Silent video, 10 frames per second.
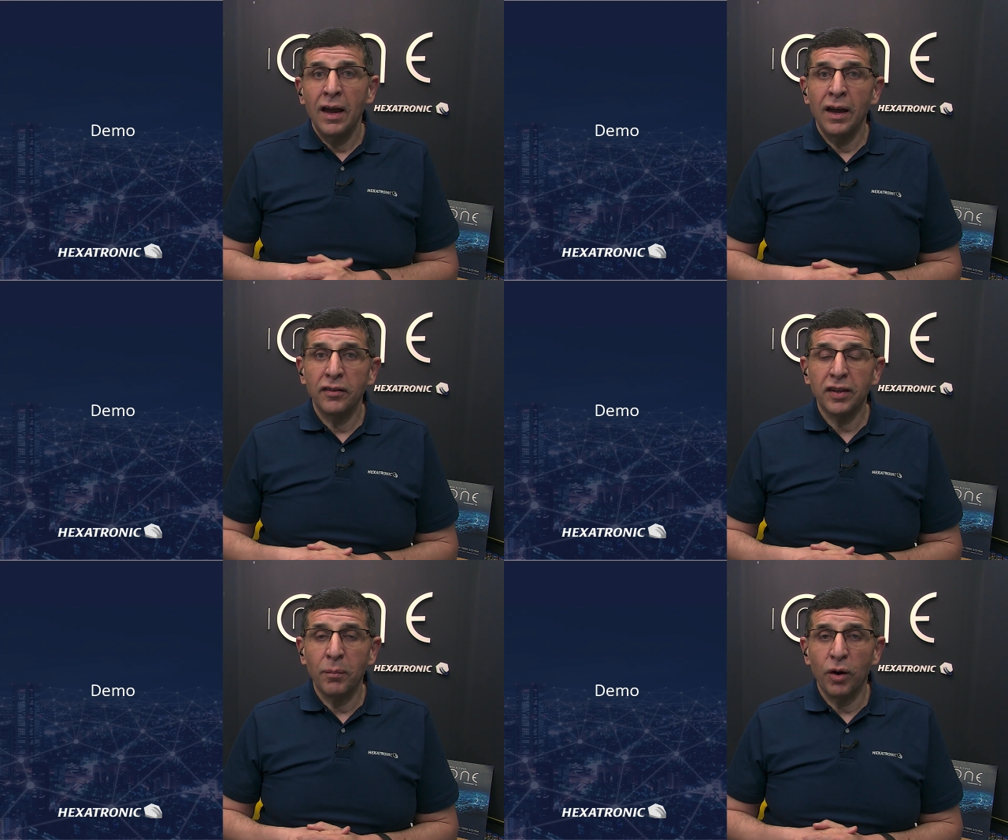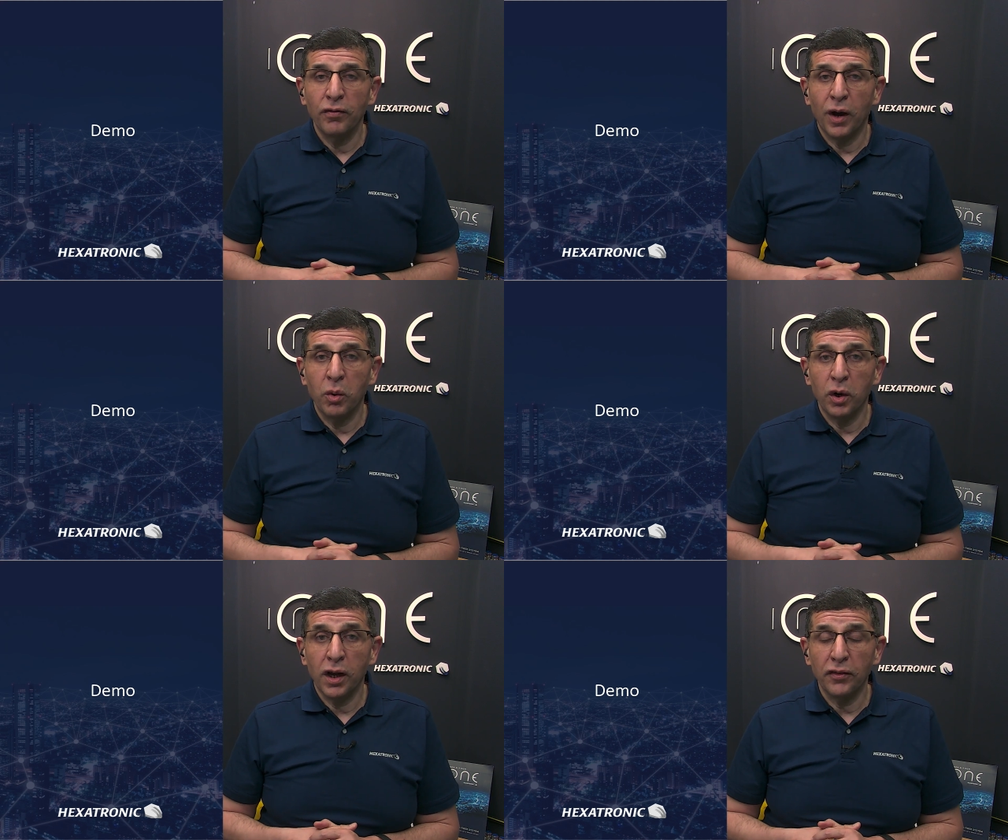Some of
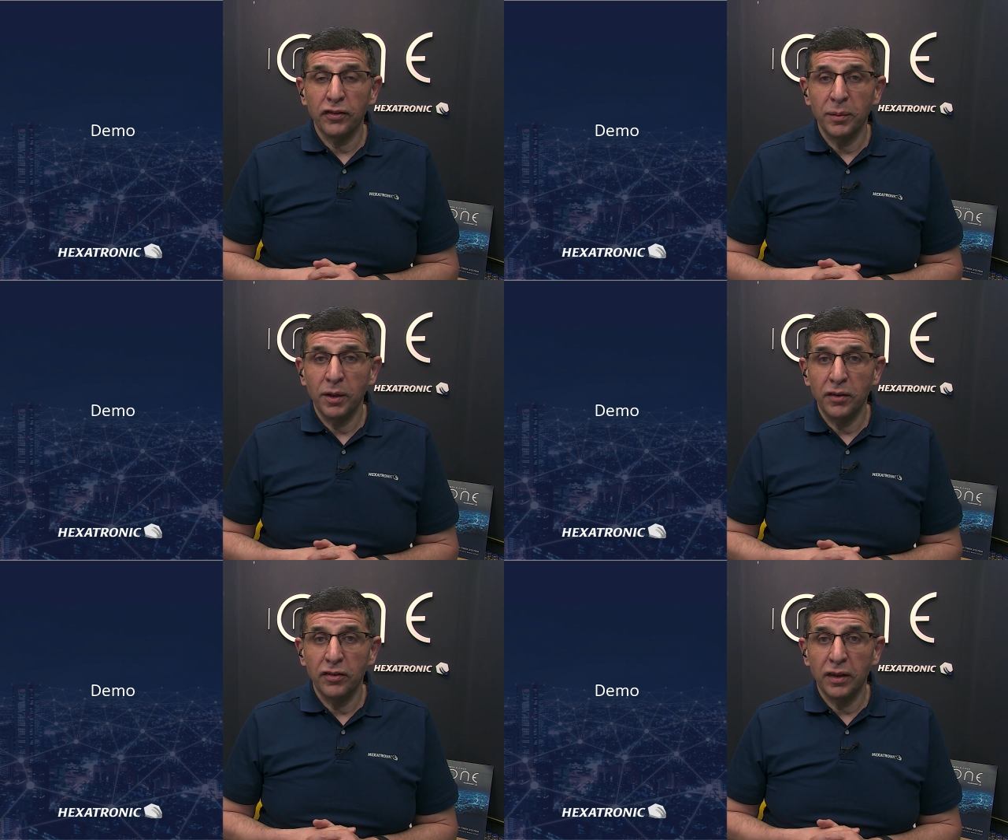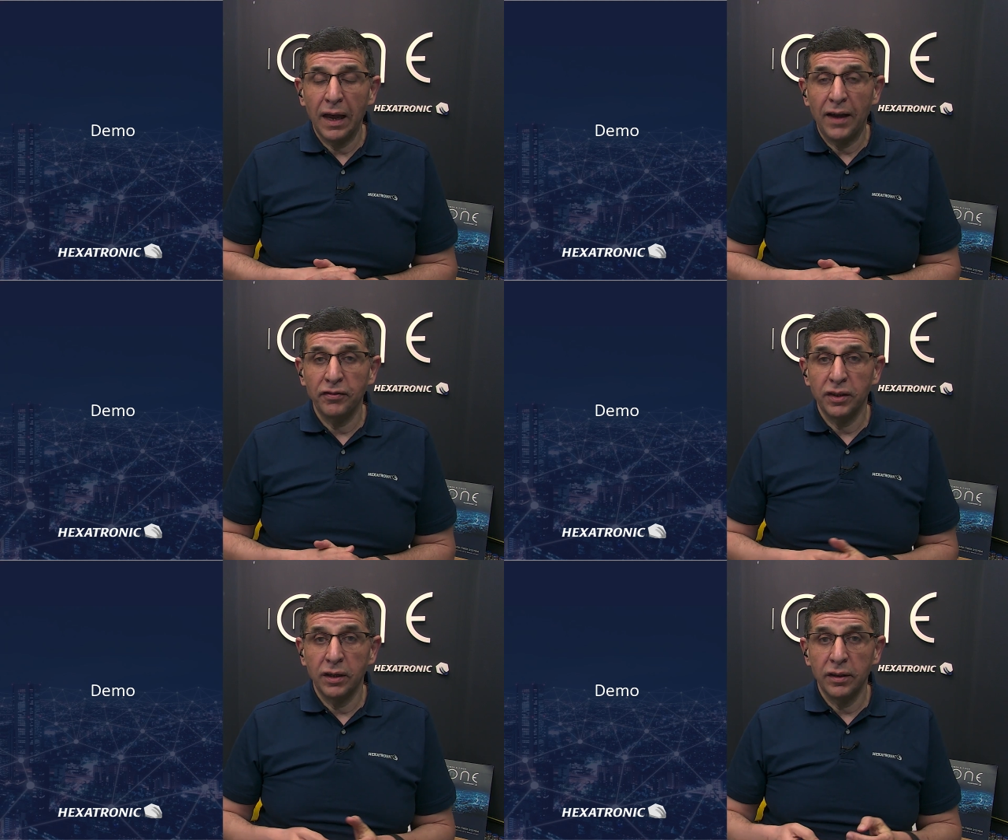our customers,
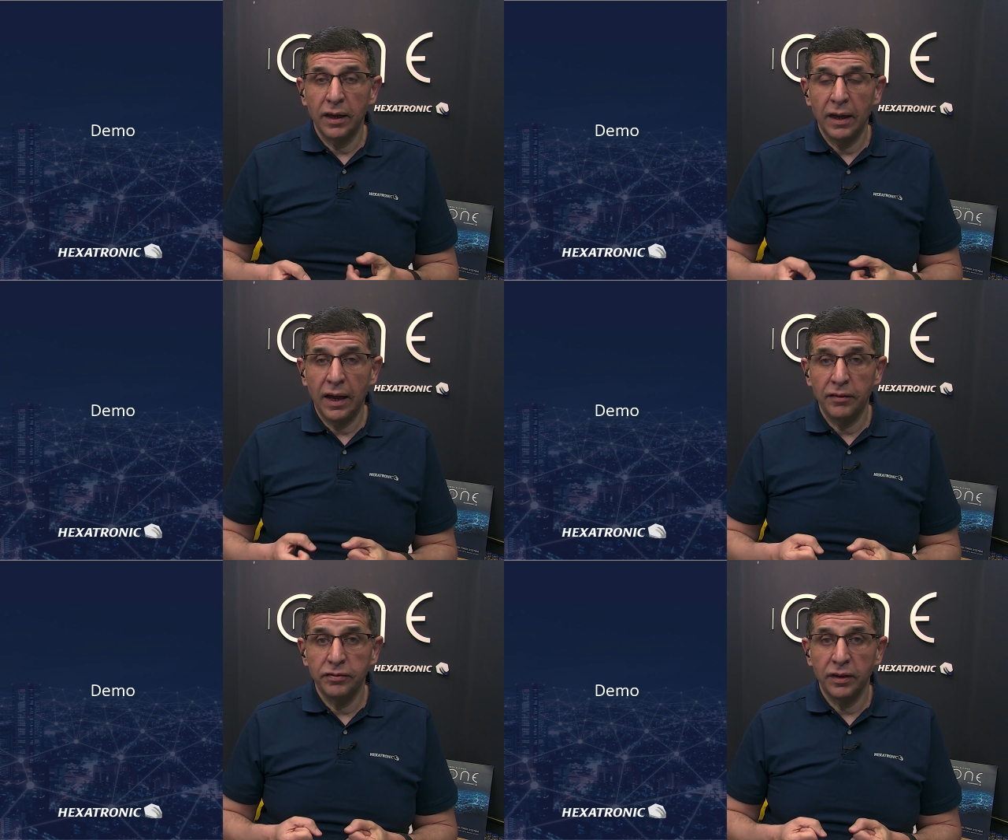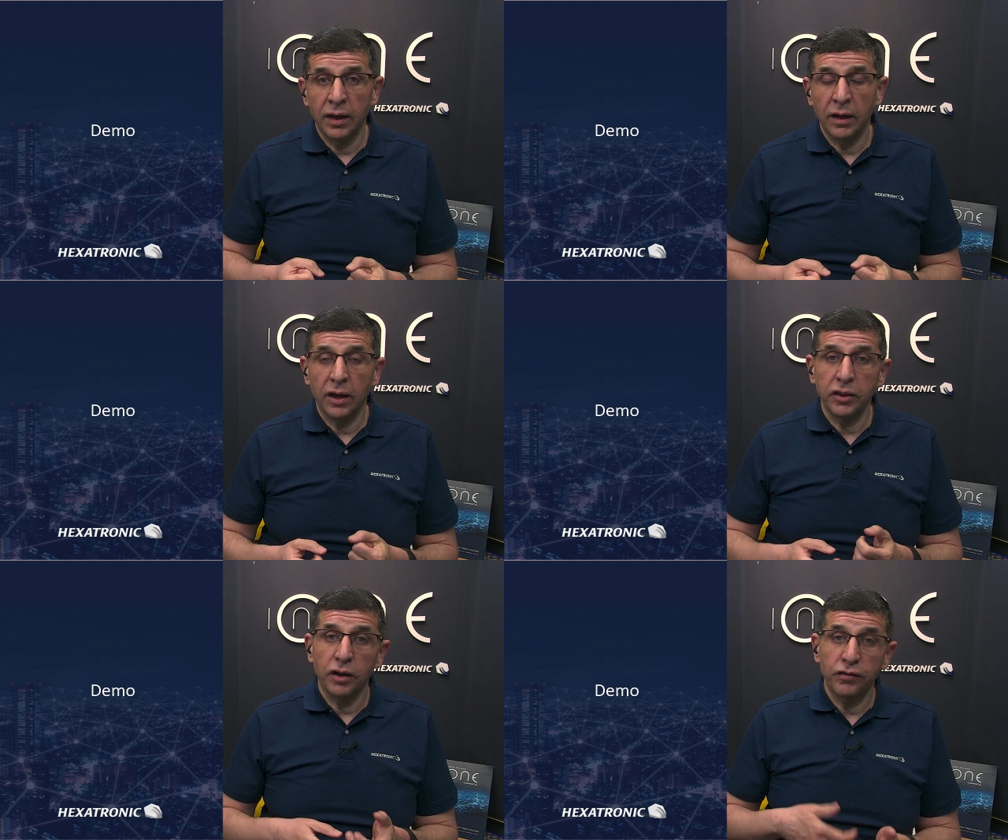after they have
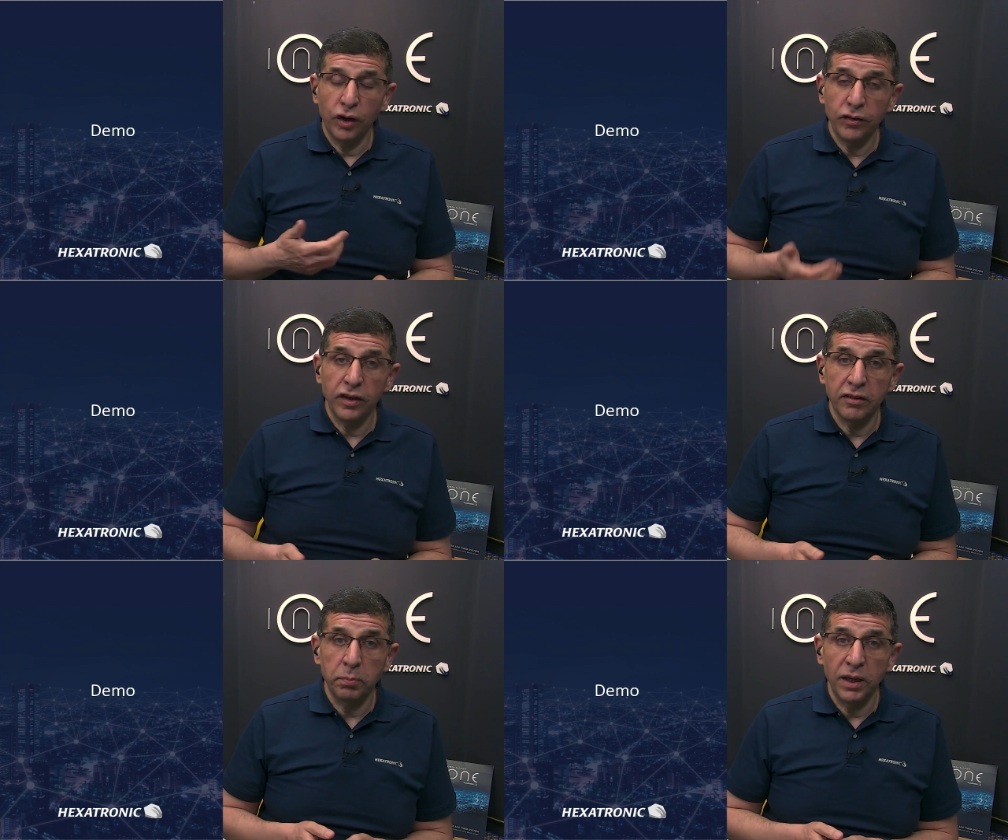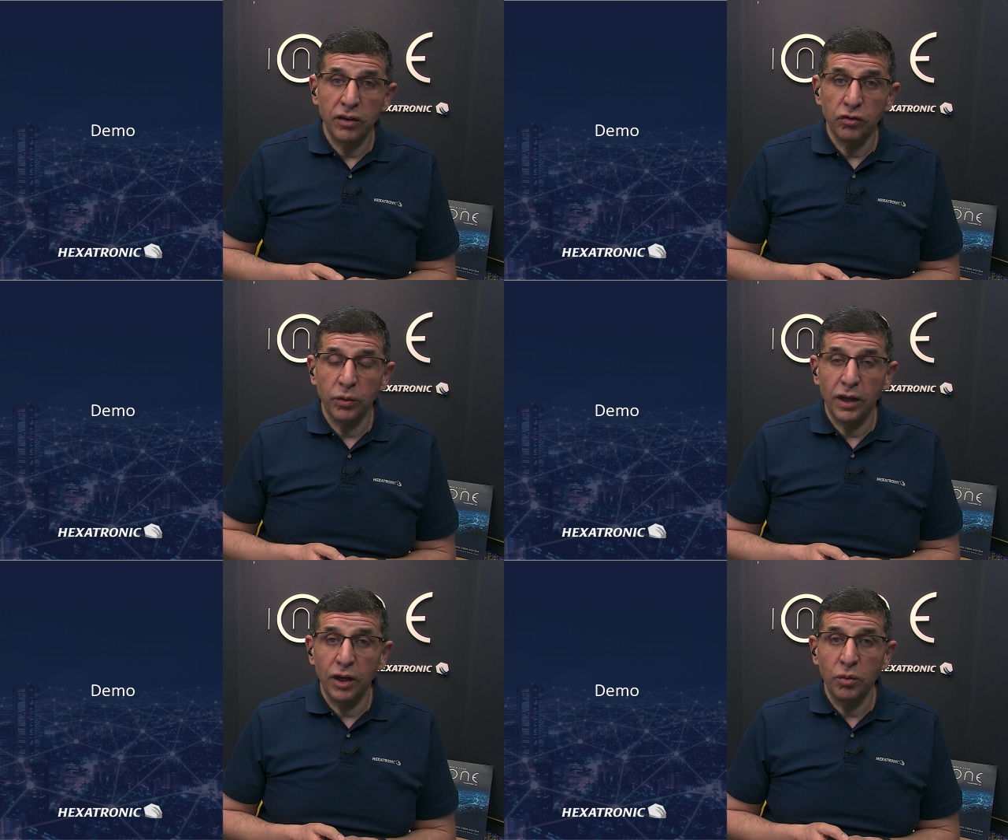got their first experience with
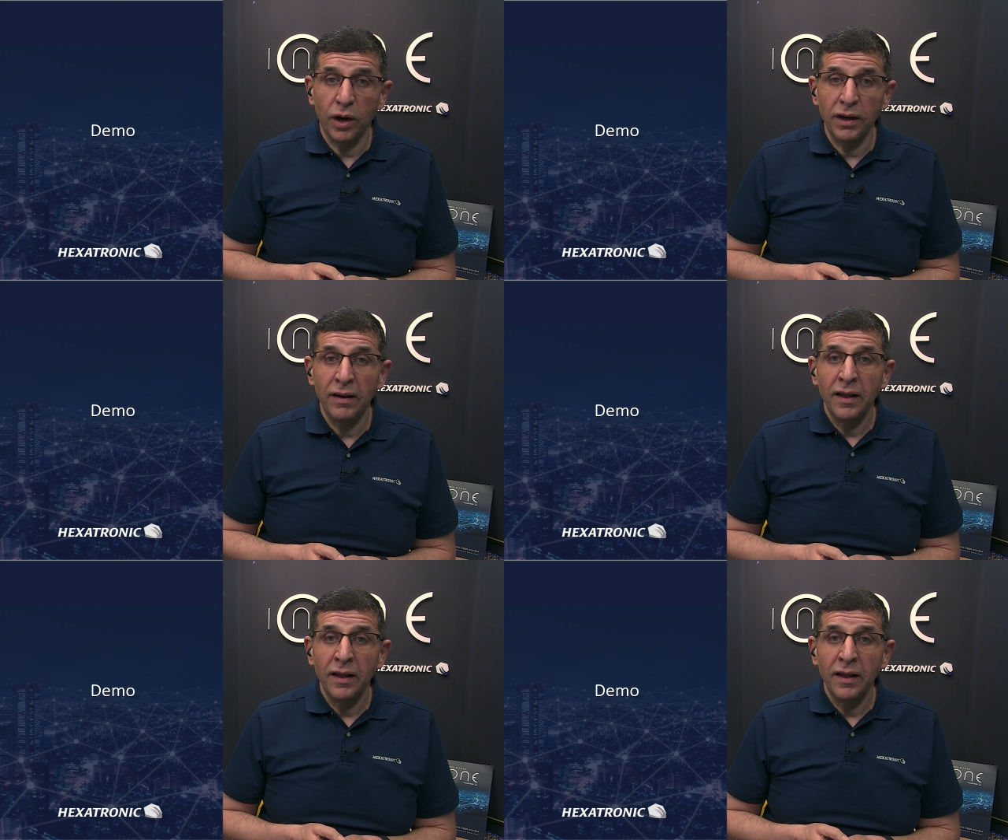the InOne,